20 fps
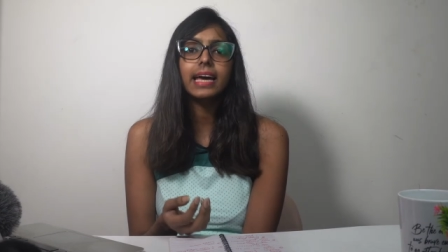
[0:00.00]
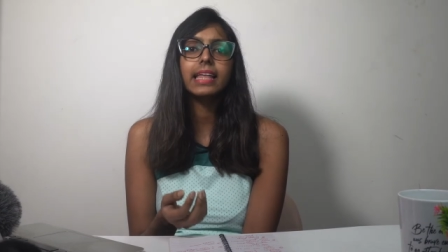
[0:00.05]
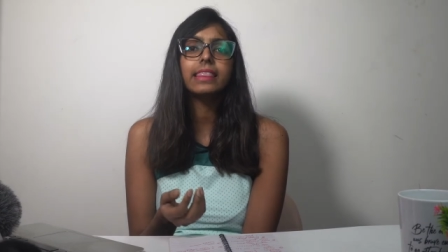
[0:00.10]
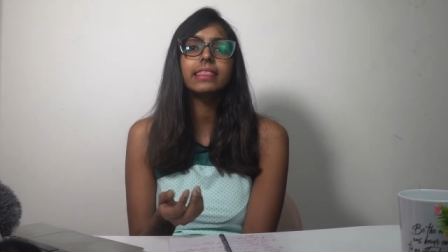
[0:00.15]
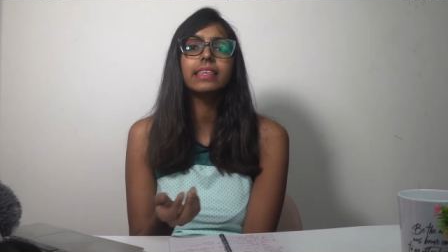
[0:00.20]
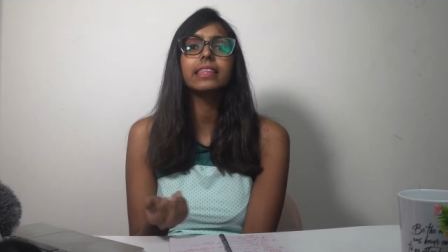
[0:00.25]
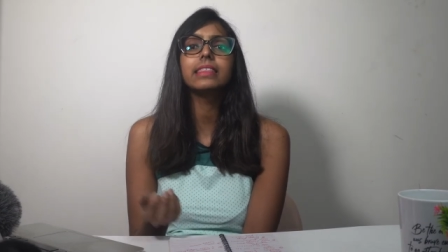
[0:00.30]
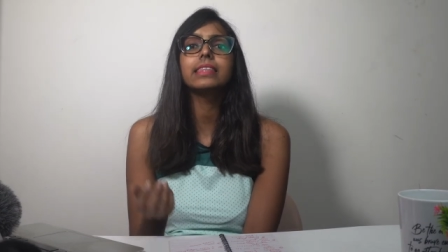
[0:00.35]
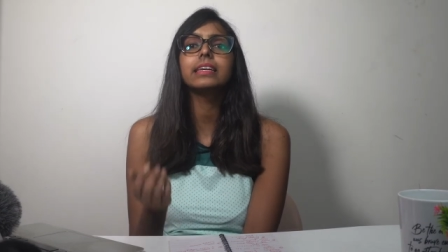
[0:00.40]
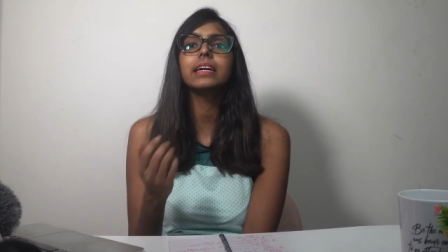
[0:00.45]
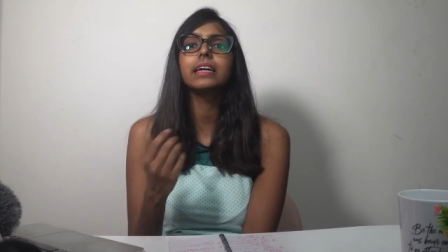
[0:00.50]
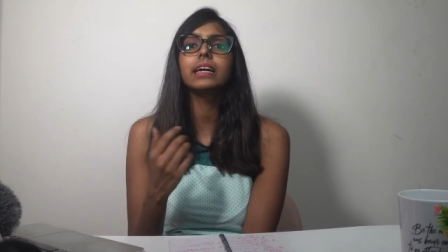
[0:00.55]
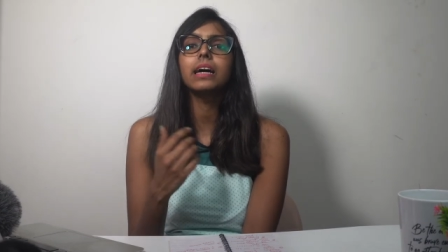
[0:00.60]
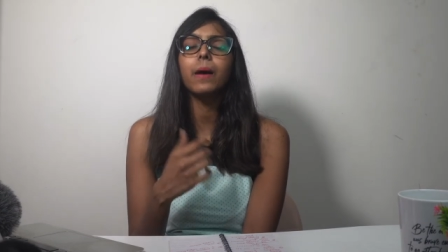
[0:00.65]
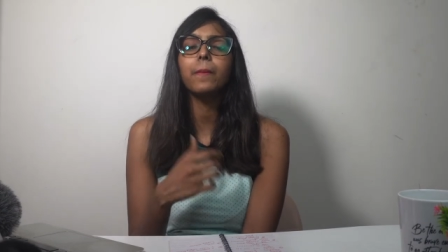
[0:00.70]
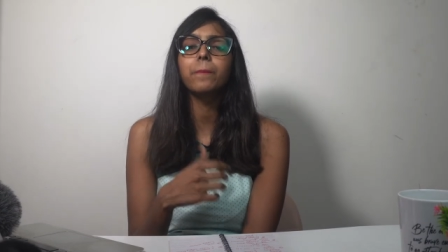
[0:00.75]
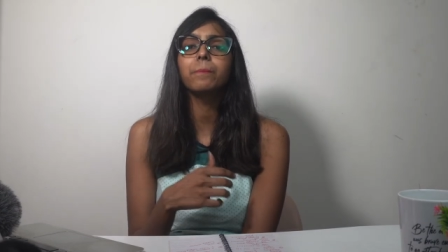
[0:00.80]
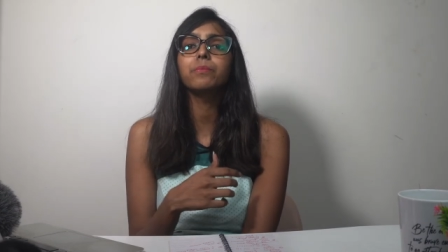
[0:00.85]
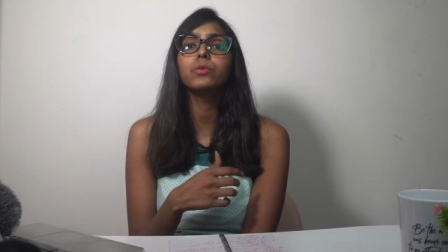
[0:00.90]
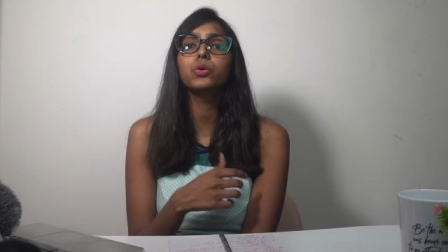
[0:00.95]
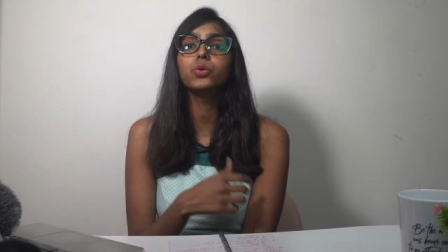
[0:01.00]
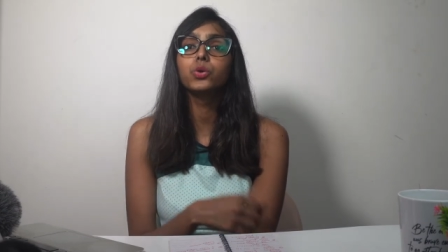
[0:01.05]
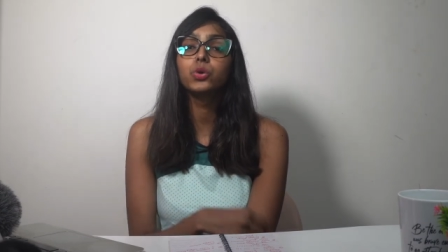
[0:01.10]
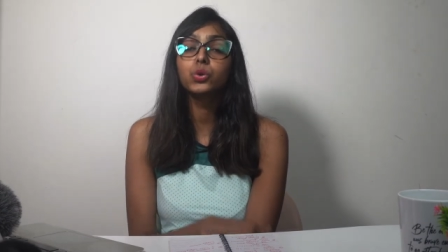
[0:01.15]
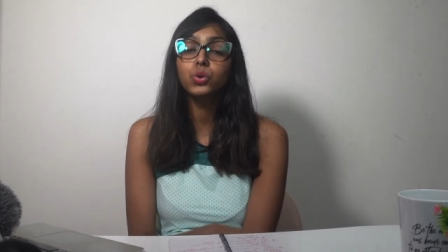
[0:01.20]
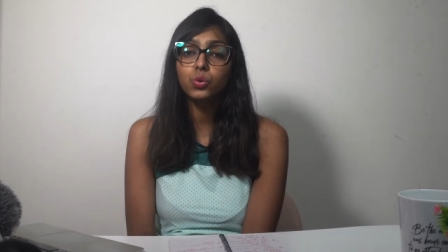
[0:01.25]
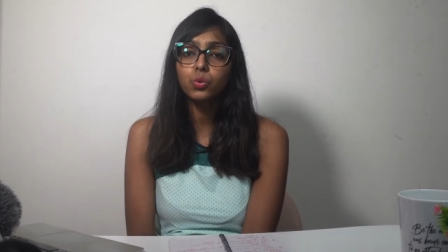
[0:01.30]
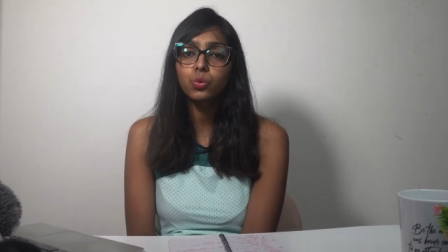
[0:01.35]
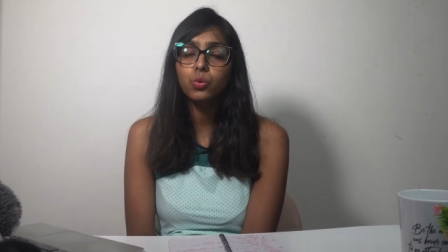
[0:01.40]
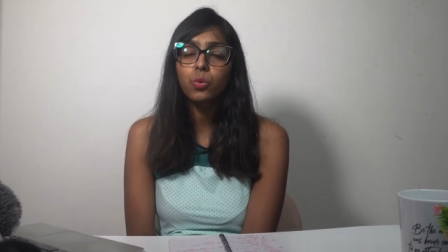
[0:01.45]
and then they come to
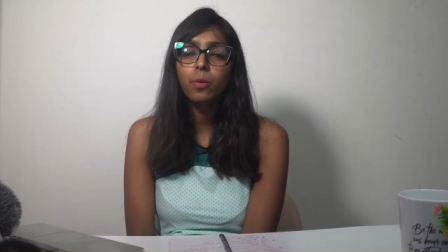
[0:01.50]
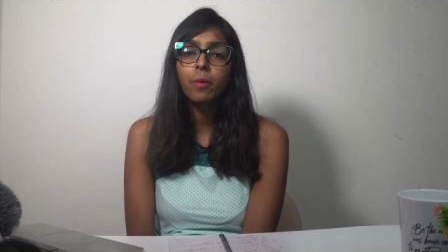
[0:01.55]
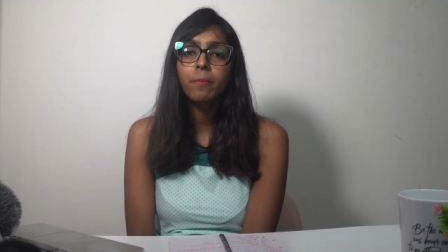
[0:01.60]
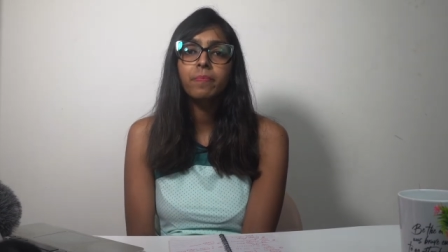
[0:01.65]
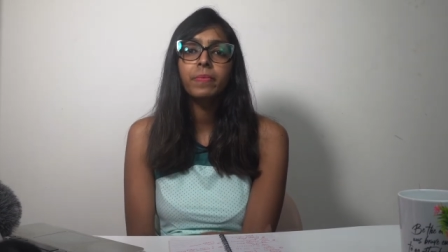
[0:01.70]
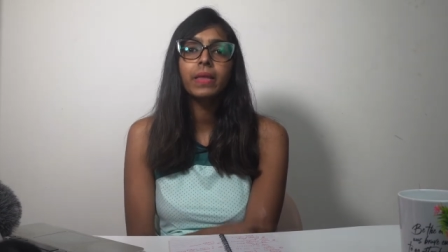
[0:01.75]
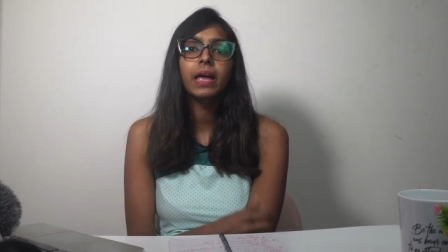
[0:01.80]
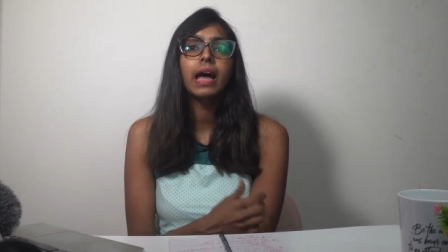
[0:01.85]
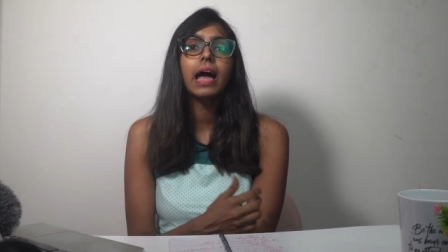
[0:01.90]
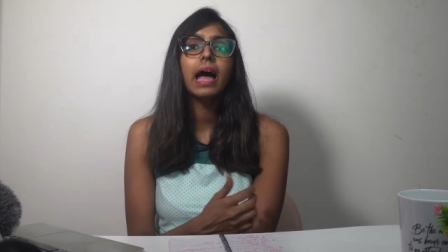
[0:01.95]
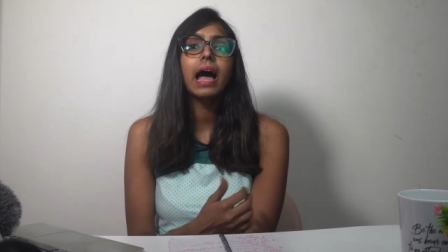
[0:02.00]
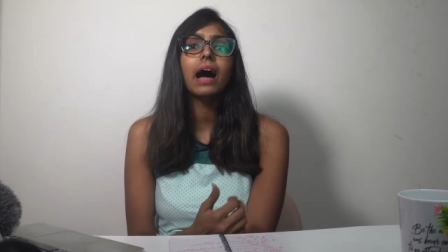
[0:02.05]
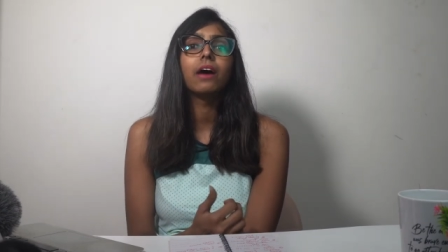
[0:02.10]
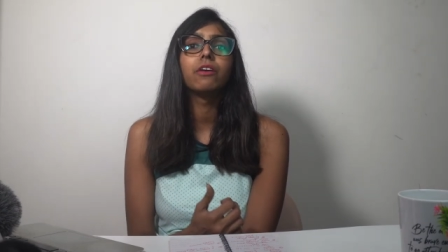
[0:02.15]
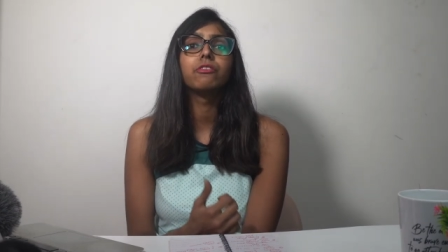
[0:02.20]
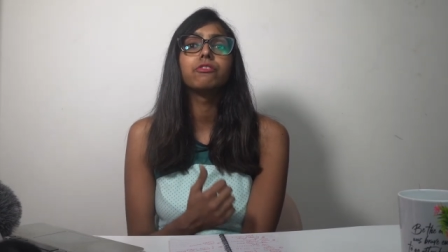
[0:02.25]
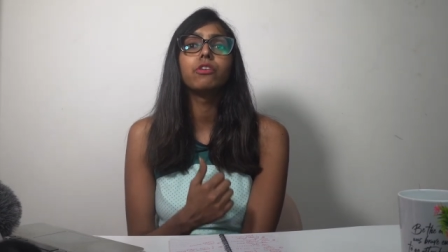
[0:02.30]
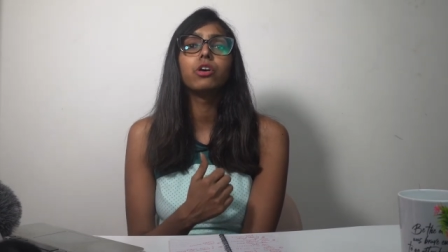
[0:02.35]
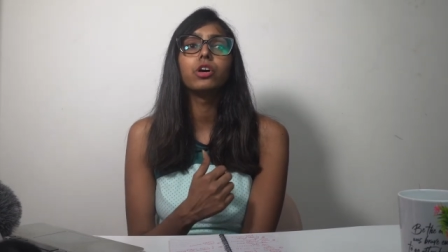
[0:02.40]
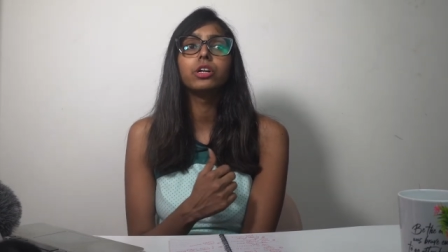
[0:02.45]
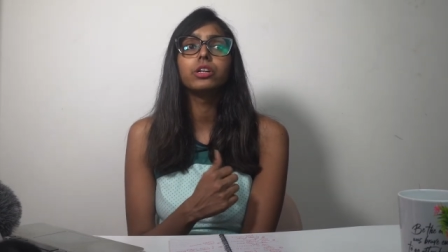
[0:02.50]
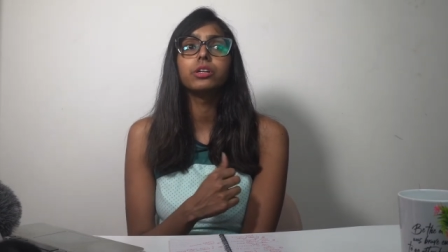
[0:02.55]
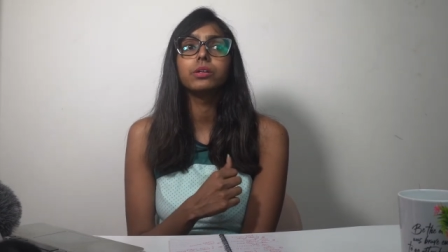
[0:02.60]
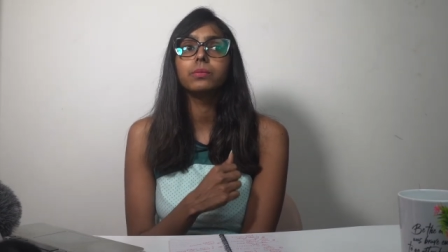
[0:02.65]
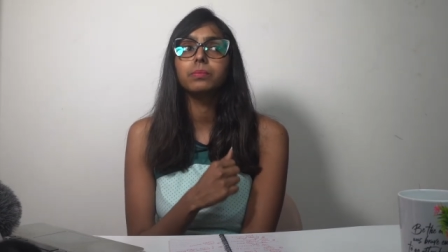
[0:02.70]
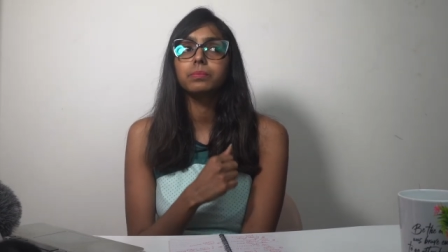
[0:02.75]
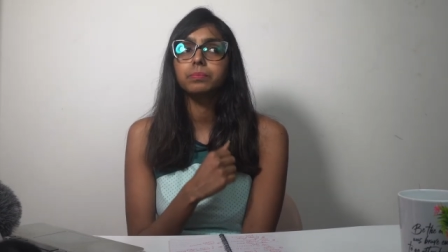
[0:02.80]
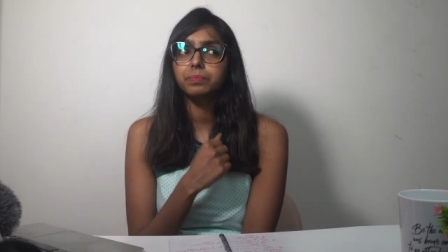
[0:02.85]
you for